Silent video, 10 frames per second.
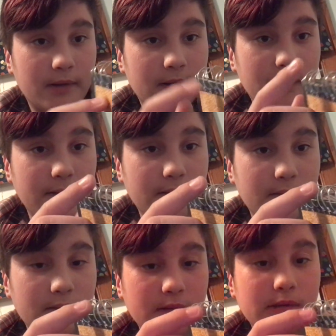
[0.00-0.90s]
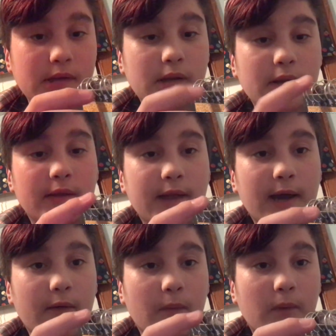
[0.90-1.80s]
yeah, you see
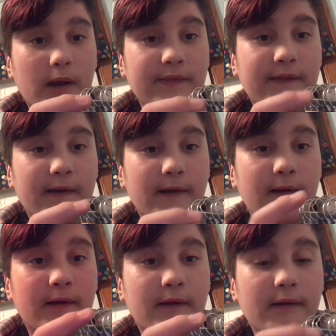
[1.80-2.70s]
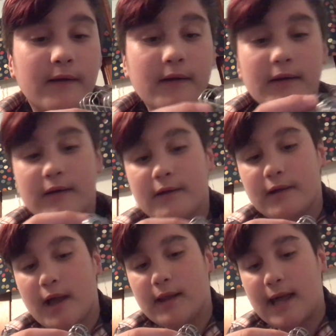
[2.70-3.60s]
that one right there.
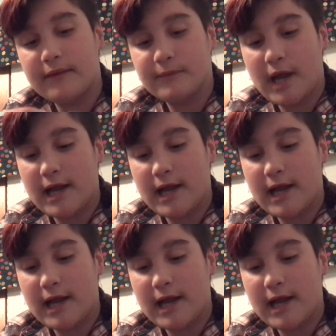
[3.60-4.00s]
Yeah, a lot of them got